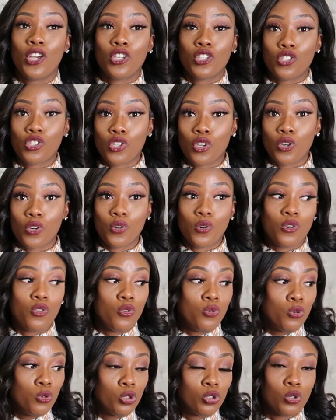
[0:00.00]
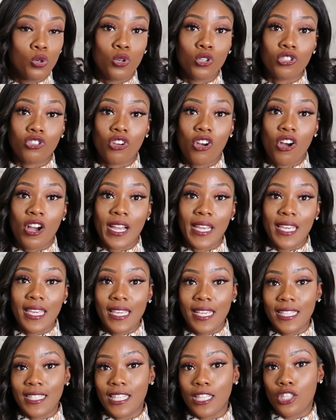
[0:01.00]
So neutrals are
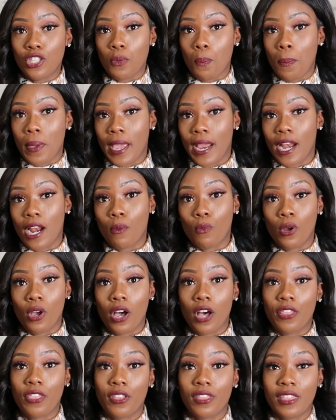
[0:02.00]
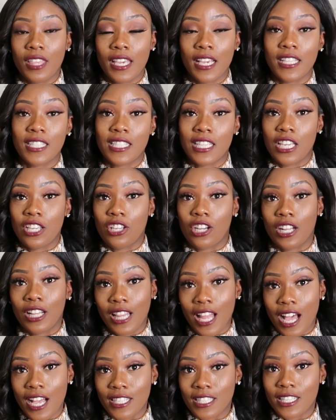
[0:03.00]
easy to pair with other things in your
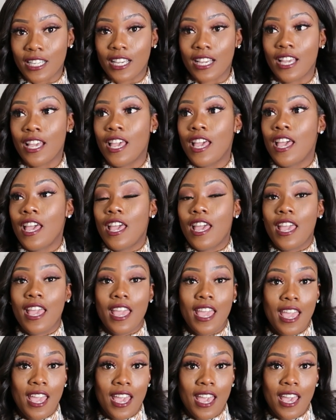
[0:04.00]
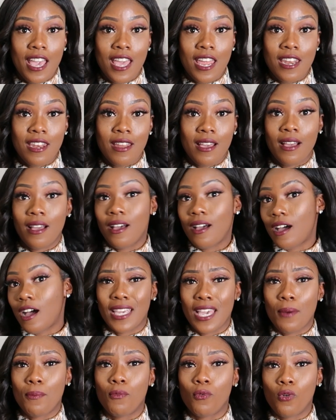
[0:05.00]
closet and
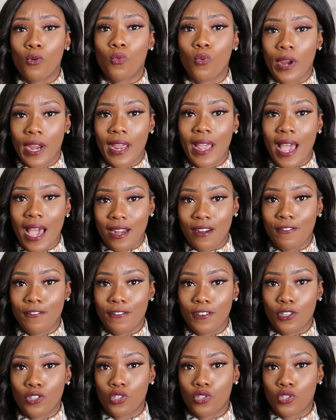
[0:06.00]
get more wear out of it.